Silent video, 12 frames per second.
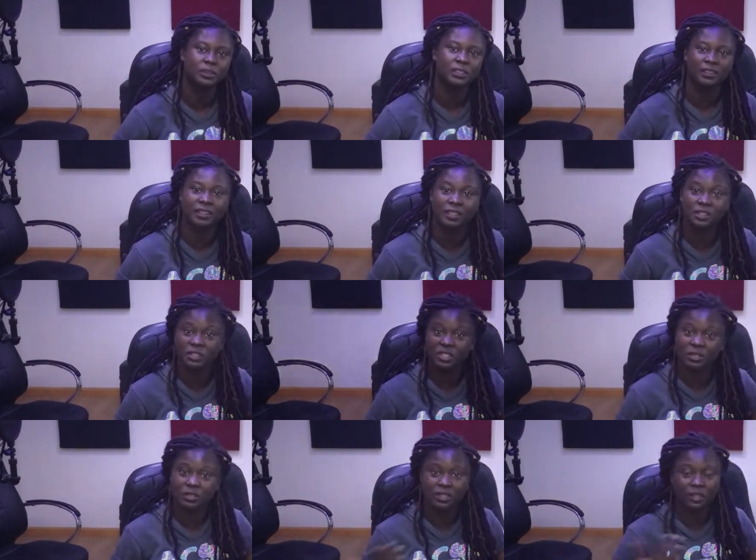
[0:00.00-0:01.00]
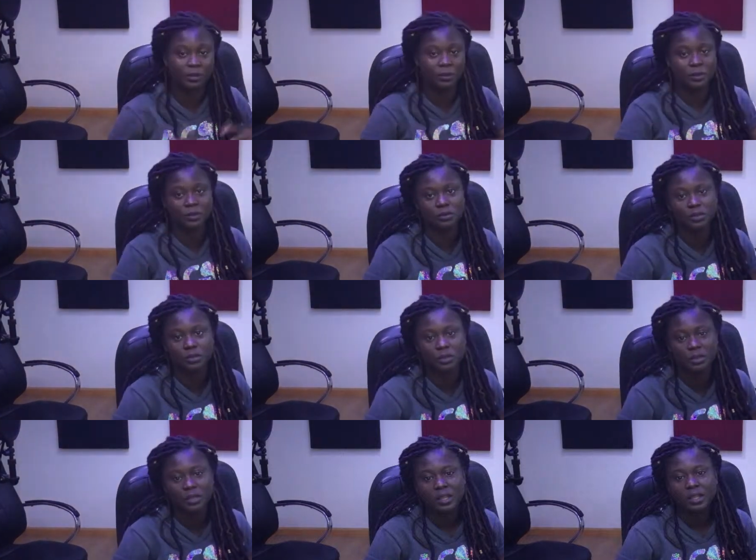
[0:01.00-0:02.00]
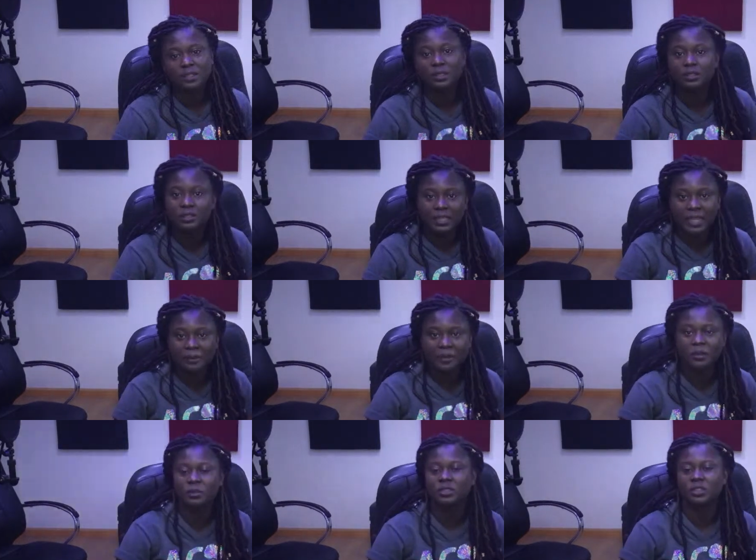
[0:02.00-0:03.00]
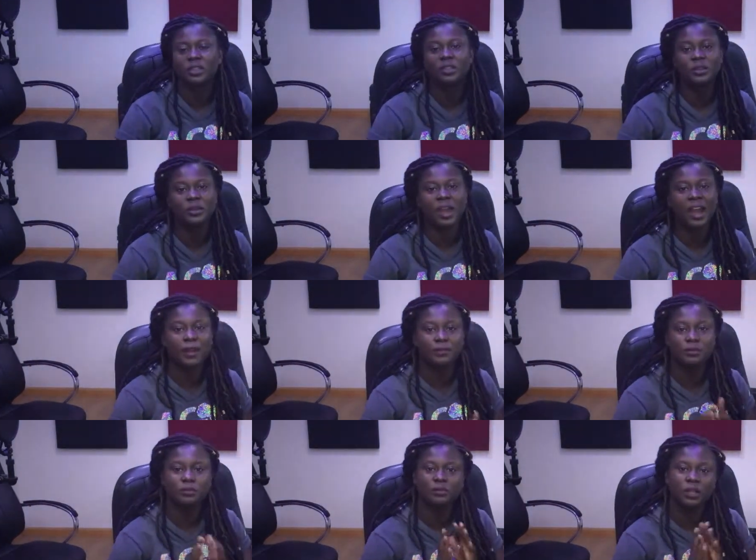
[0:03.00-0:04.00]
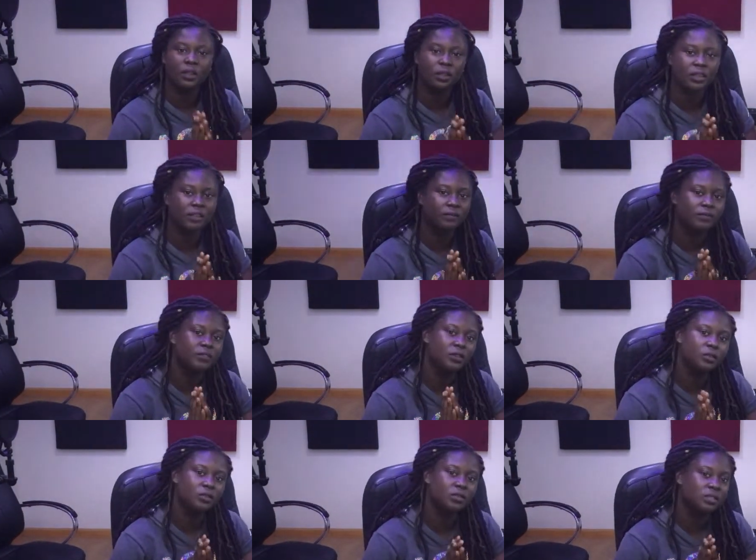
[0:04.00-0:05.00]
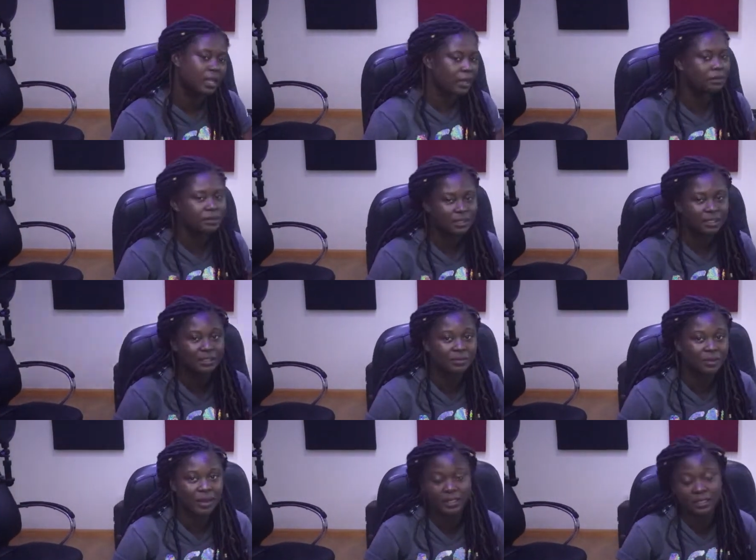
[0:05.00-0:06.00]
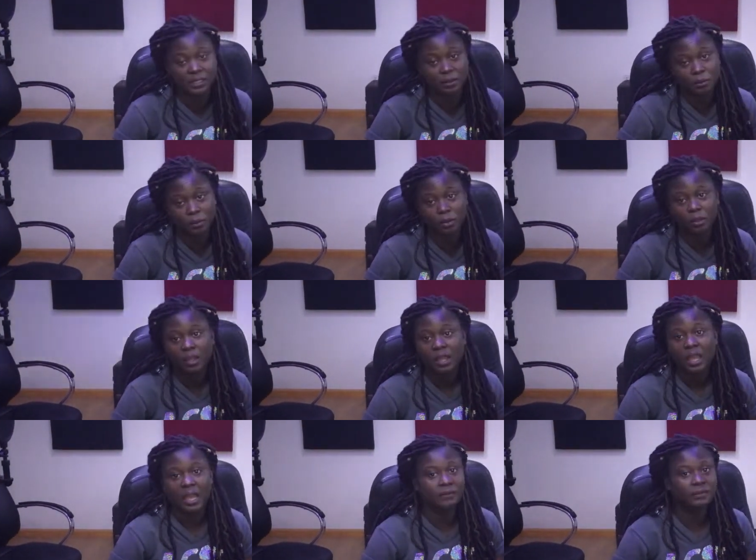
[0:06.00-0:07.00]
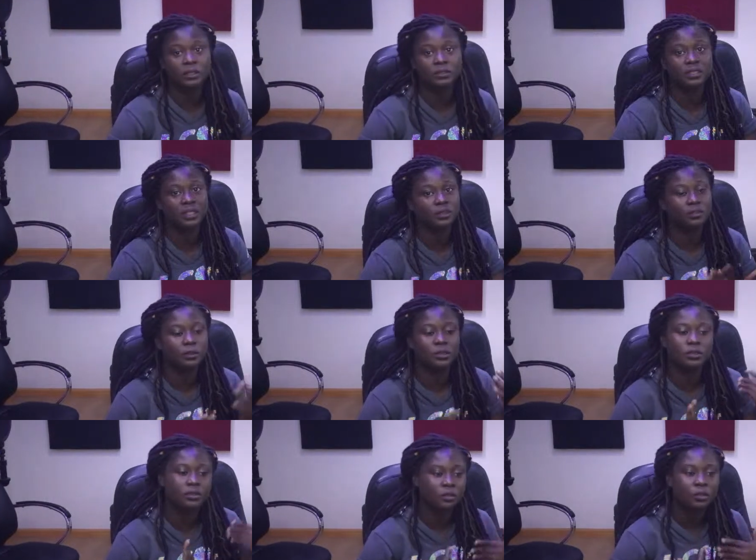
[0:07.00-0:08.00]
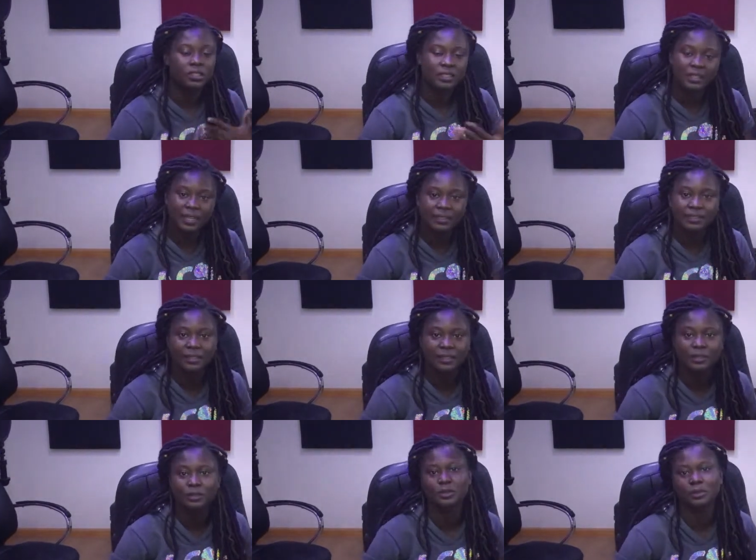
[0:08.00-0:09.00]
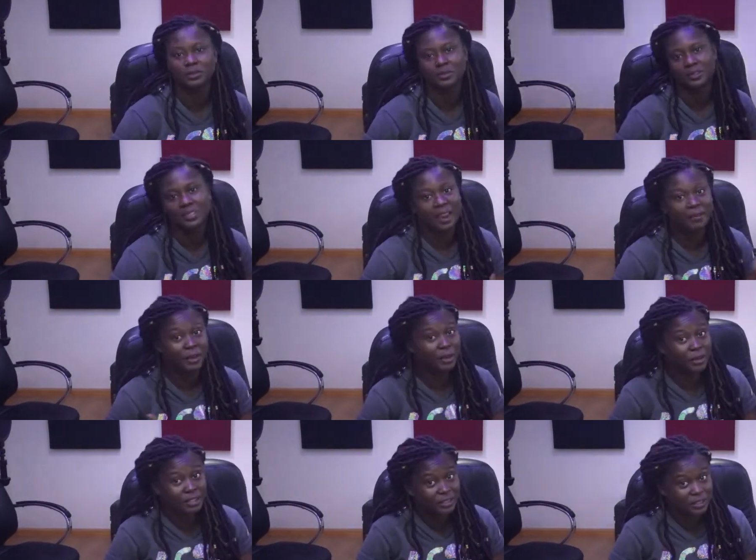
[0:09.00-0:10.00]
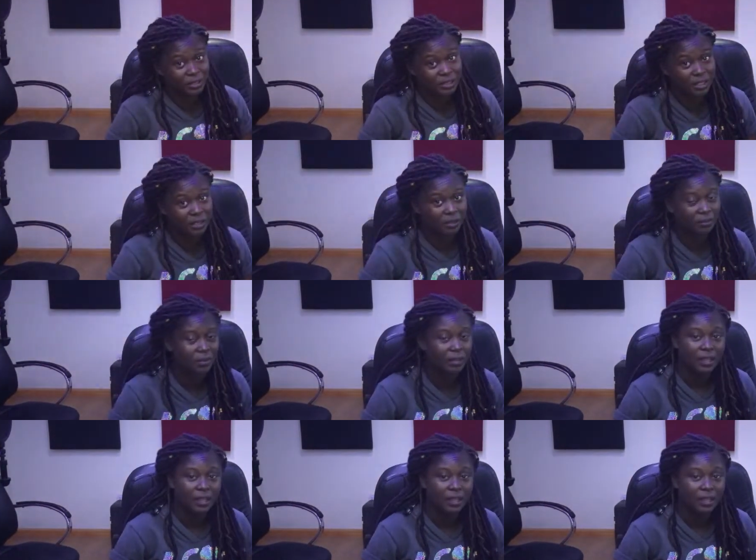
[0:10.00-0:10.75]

the things you need to set up your studio. So today I'm going to be showing you how to record in few steps. It's very simple. After you set up your studio, what's the next thing is to start recording yourself,